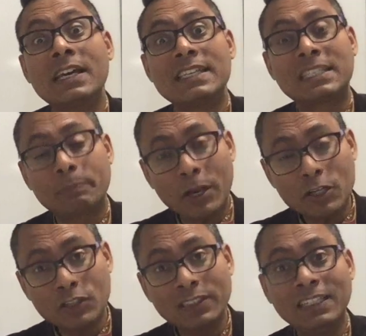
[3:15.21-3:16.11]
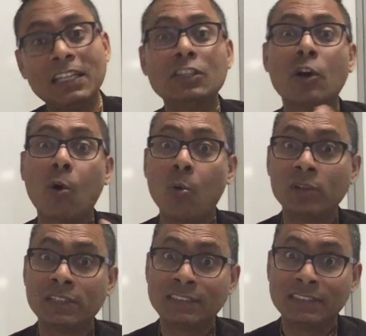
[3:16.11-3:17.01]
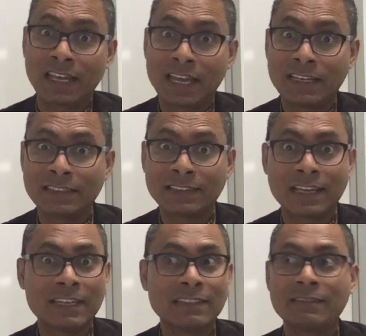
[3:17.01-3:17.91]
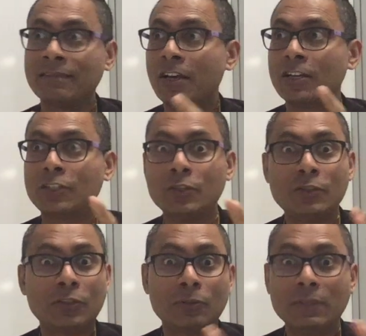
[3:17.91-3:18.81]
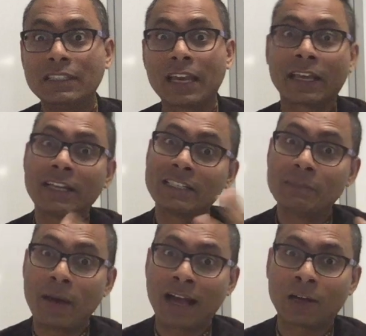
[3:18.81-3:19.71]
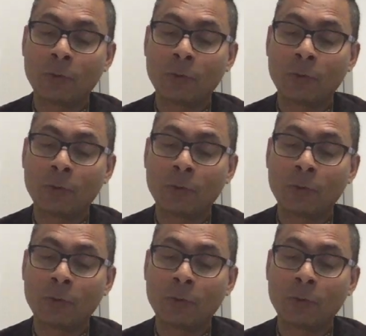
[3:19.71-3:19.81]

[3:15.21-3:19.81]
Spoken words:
especially in the olden days, in 2 to 3 decades back,